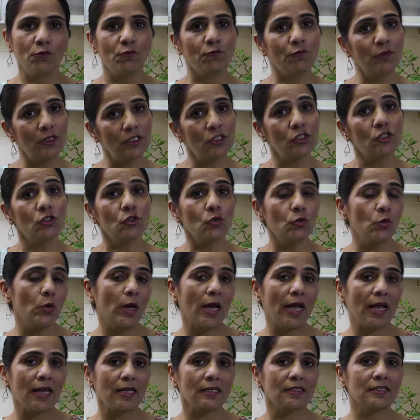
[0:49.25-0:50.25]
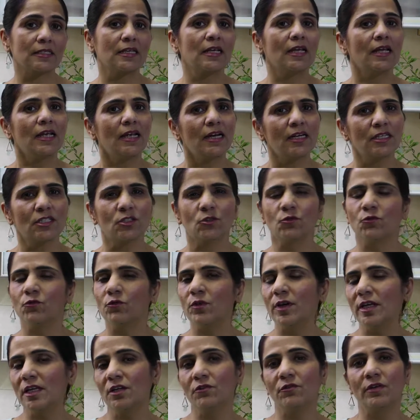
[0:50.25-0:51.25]
which too has its
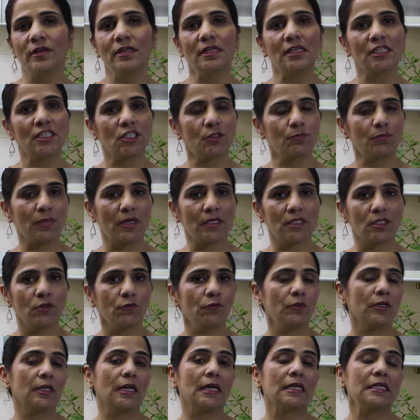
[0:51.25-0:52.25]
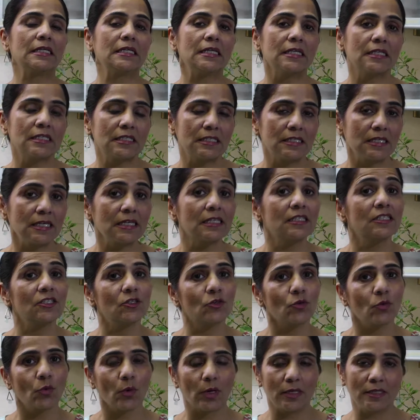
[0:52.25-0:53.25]
very, very specific and distinct
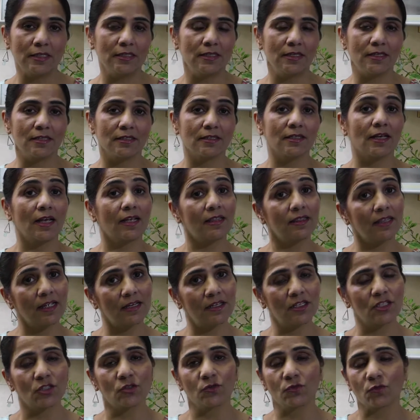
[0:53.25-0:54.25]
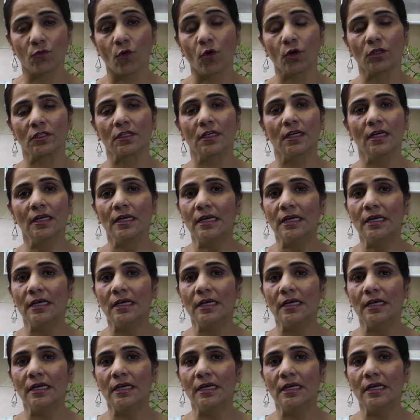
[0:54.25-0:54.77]
qualities, and that is what